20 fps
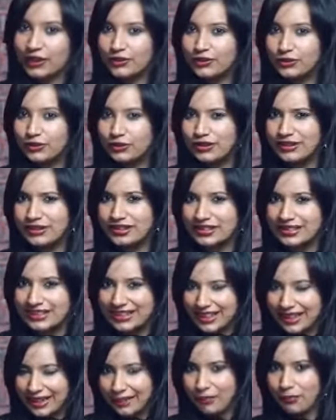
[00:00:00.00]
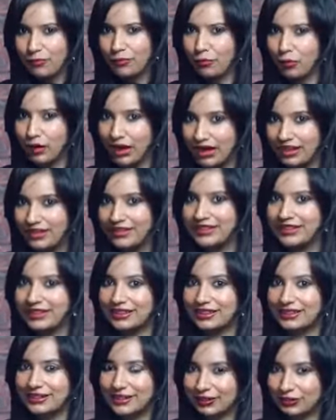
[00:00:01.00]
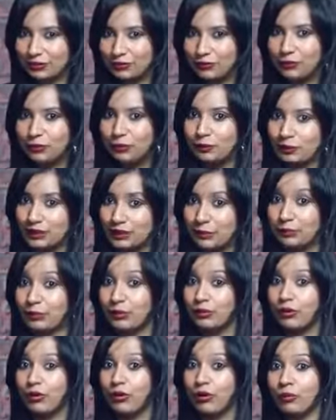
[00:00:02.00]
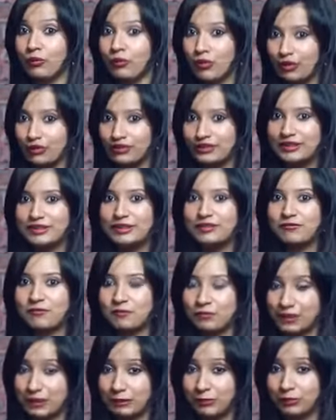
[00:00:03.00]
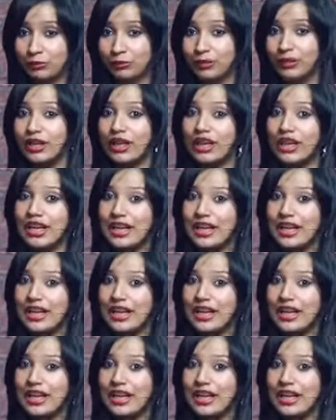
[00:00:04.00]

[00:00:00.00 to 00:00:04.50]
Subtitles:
So the same way successful people or positive people